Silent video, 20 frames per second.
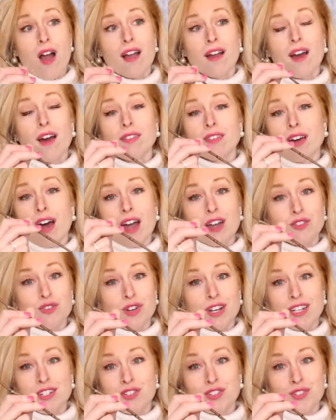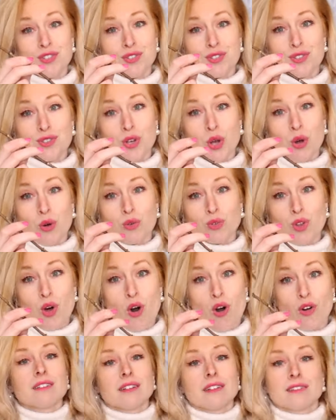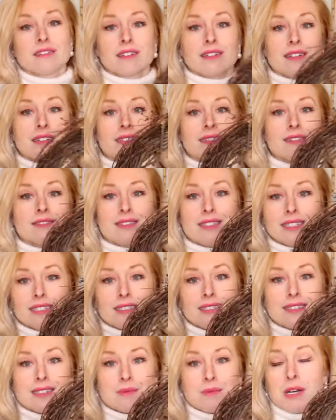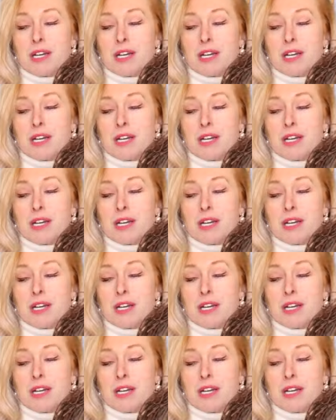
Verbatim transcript: I cut the hydrangeas so long. Clearly I don't need this